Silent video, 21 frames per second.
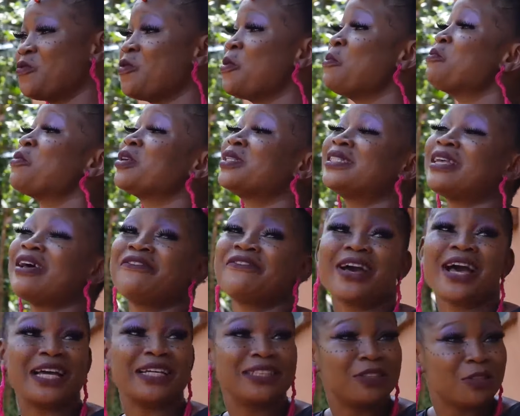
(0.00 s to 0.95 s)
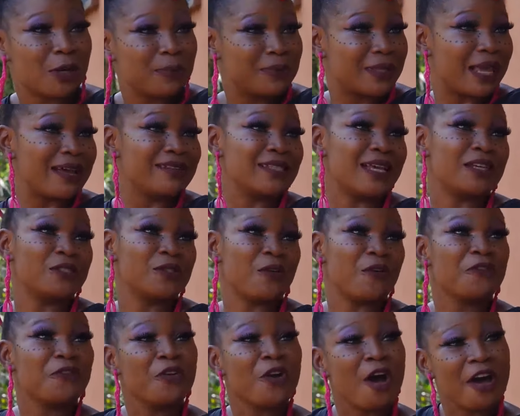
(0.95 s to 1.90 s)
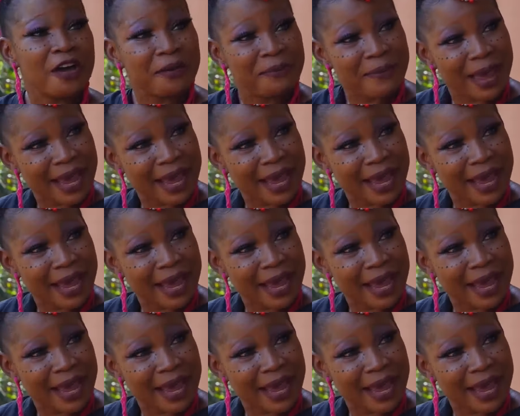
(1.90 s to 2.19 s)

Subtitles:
we must have catch up thousands of young